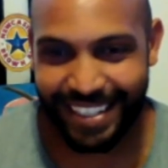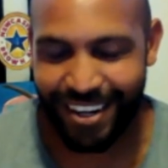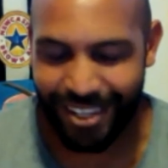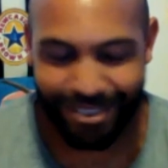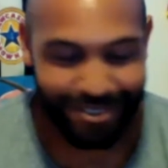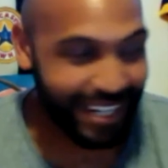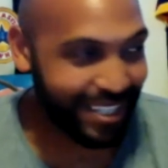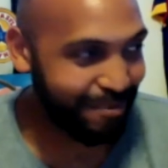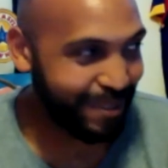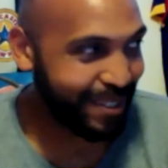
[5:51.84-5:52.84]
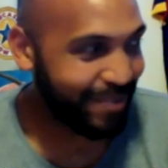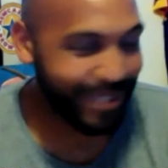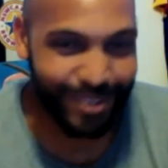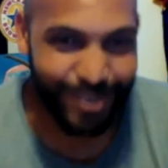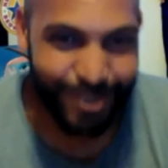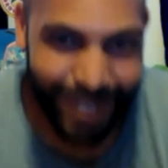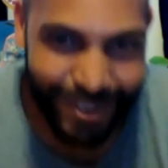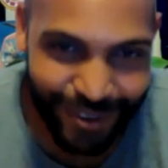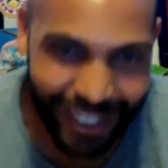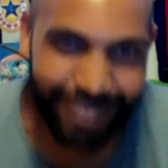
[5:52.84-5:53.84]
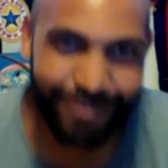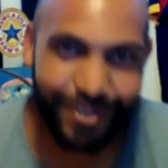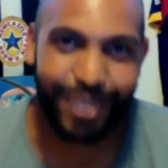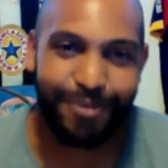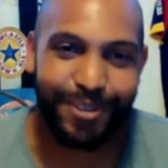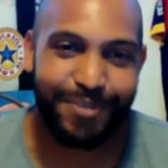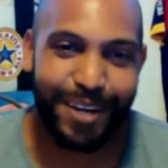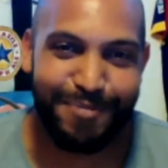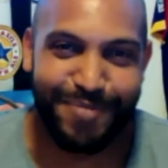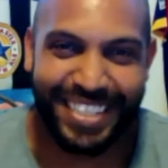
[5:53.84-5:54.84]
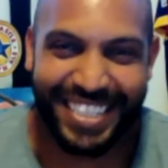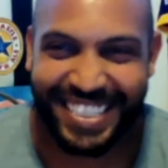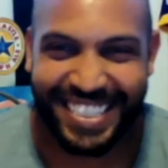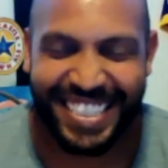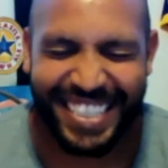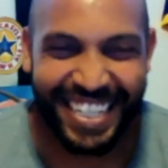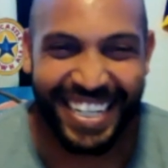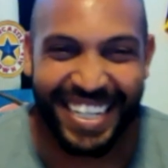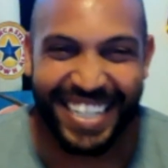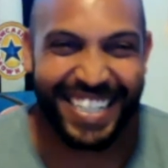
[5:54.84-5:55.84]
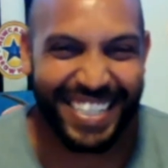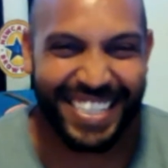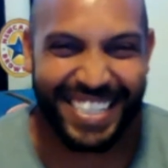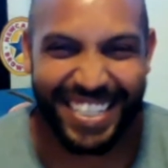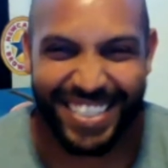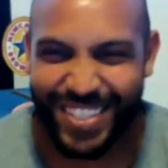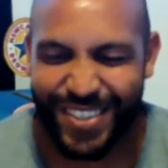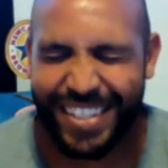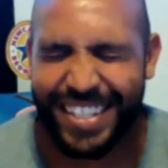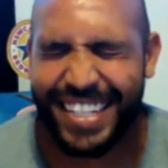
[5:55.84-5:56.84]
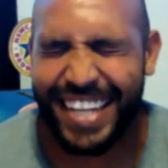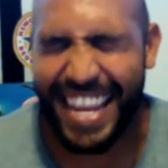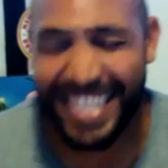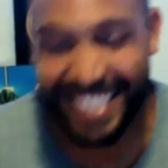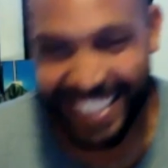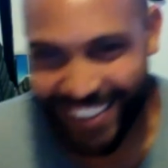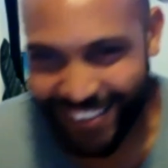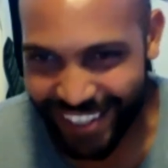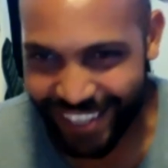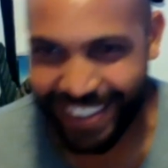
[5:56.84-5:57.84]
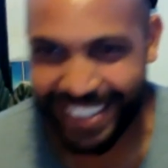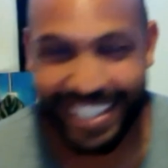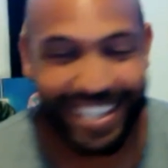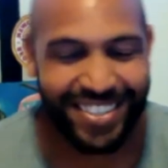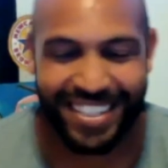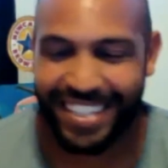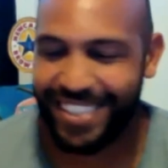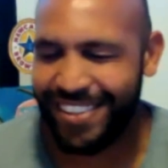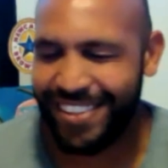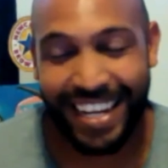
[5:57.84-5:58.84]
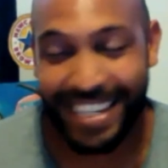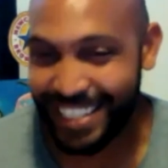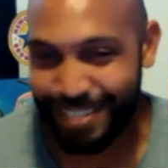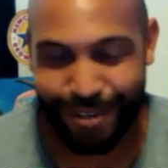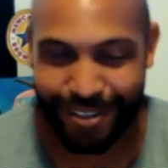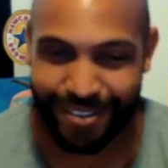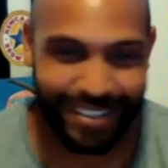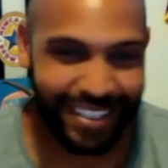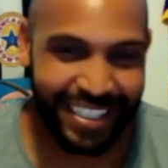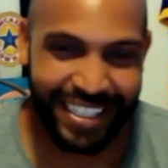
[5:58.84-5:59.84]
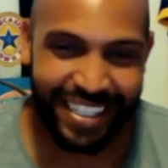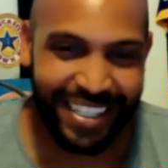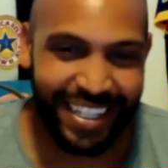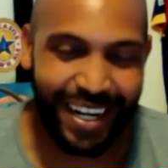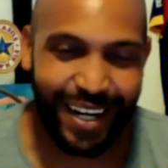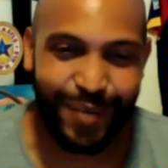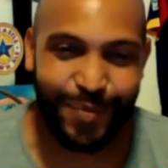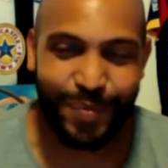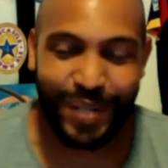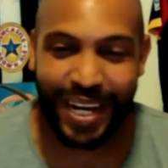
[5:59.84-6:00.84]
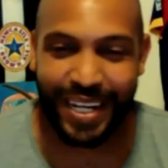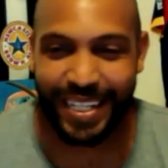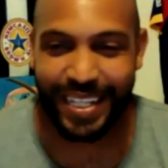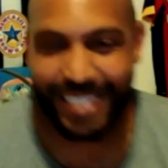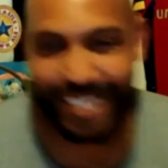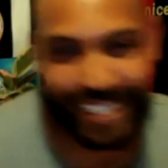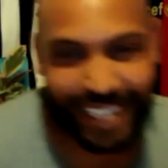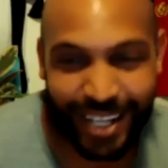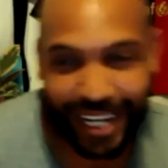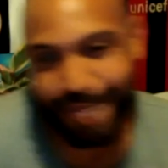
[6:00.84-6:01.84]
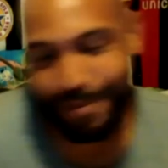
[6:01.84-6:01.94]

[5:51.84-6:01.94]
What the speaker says: it was actually a bit difficult to watch for that 25 minutes. Oh, his leg just looked nasty after that. Takeru's leg looked nasty, bro. But yeah, unlucky,